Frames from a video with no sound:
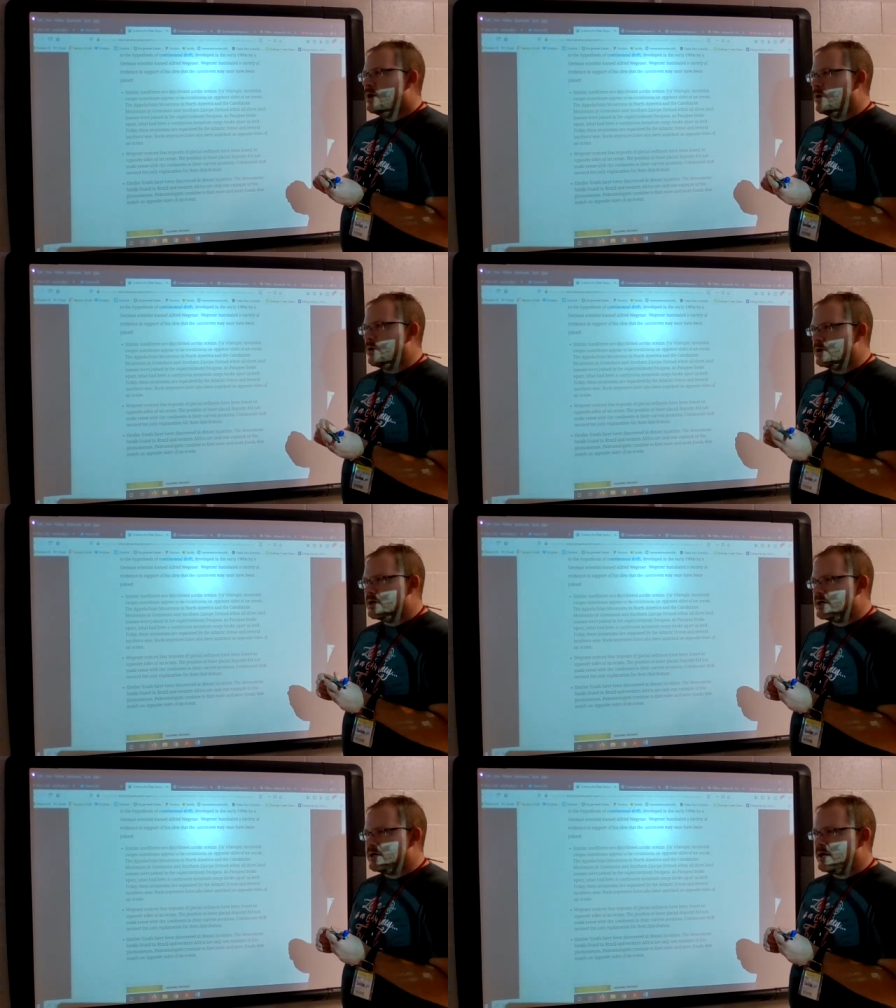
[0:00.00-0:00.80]

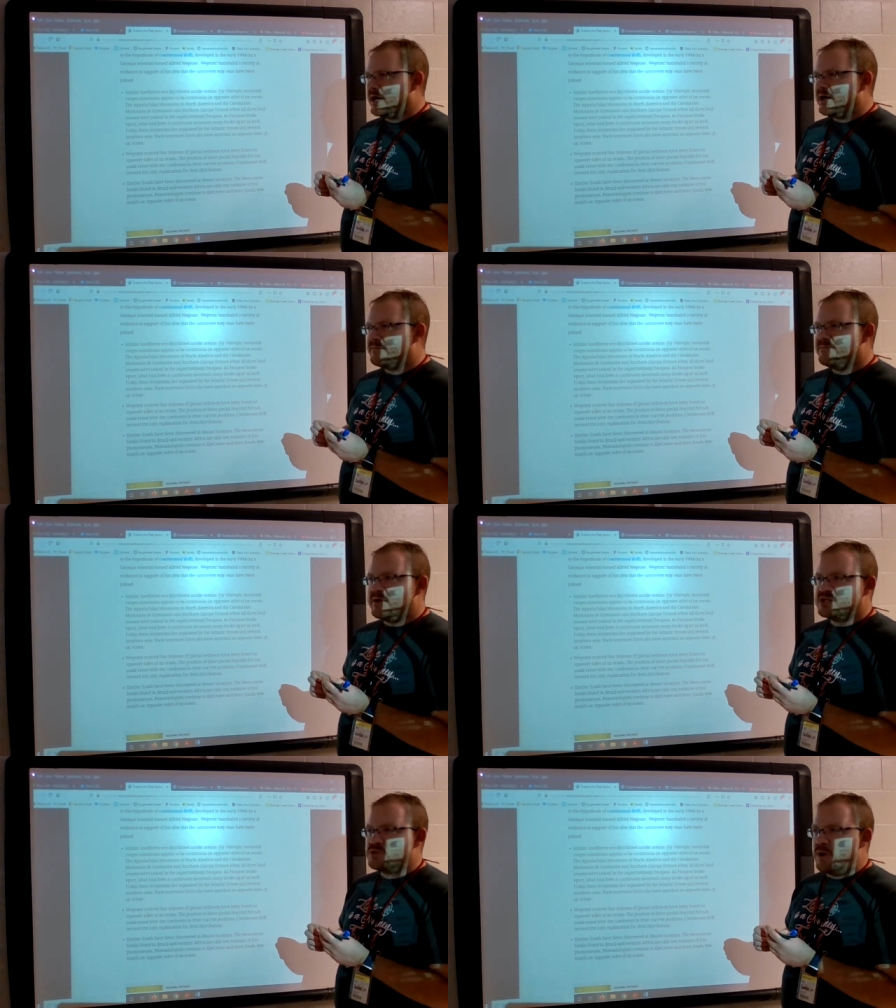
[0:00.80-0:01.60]
or uh,
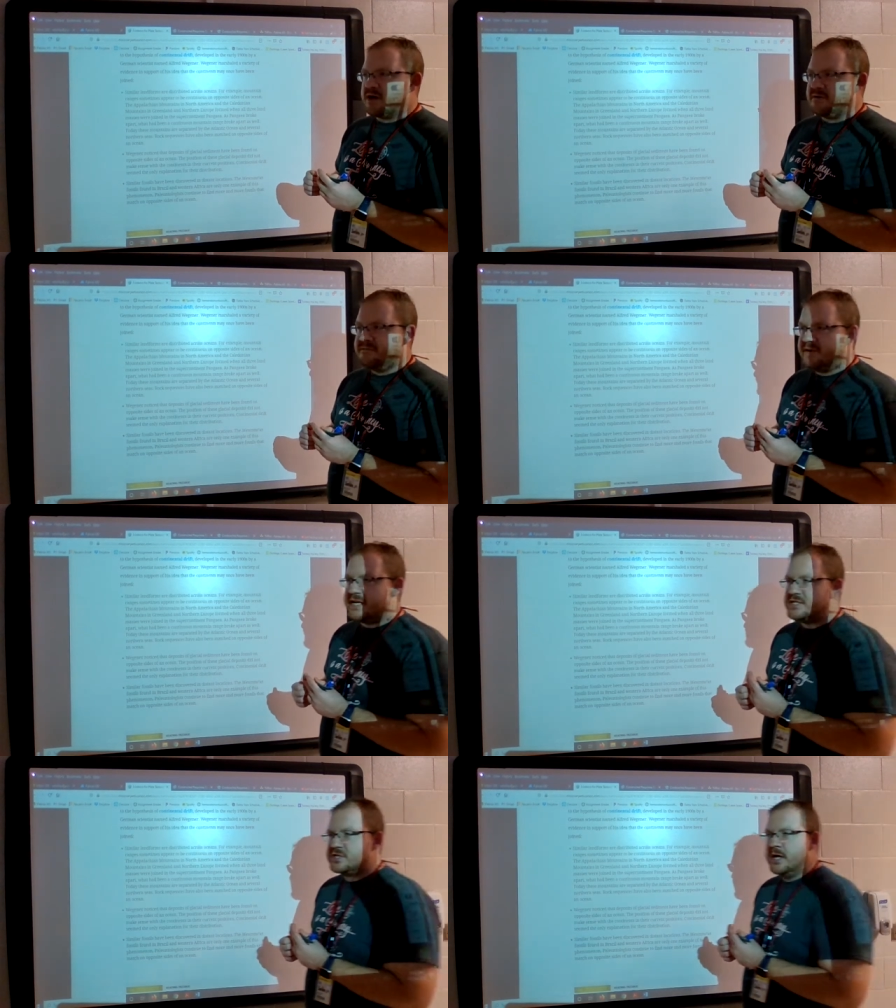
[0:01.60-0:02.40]
freshwater
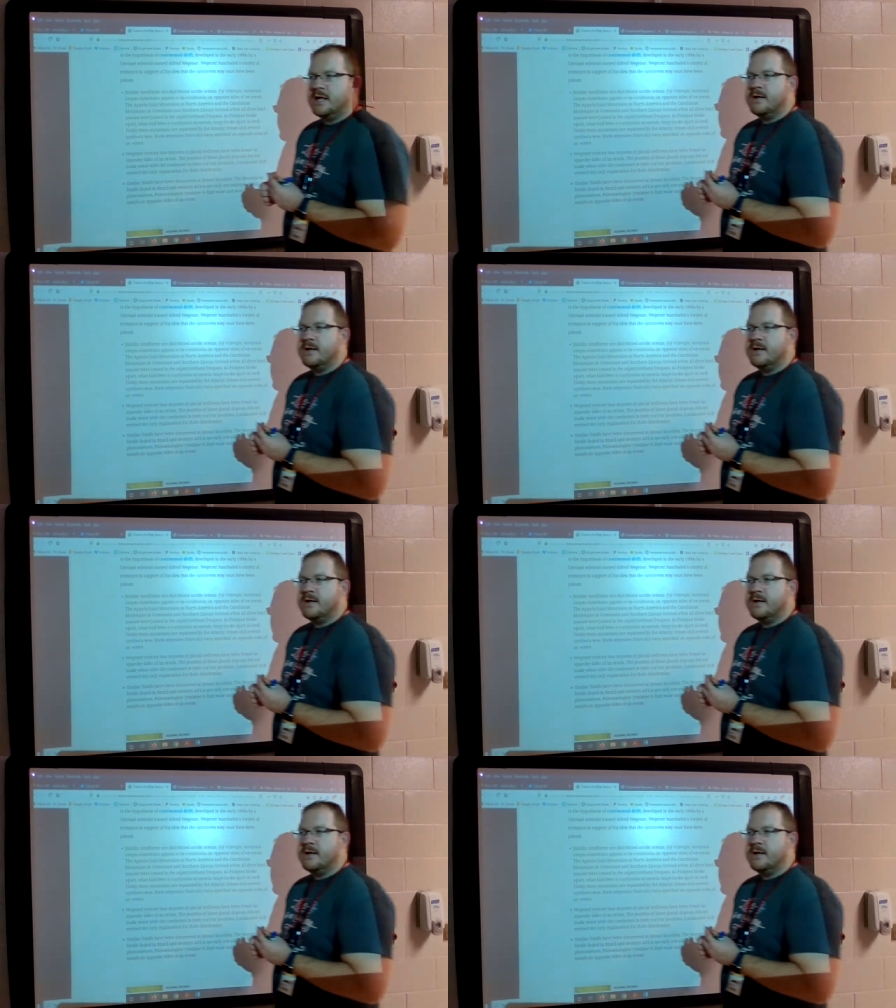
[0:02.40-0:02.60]
fish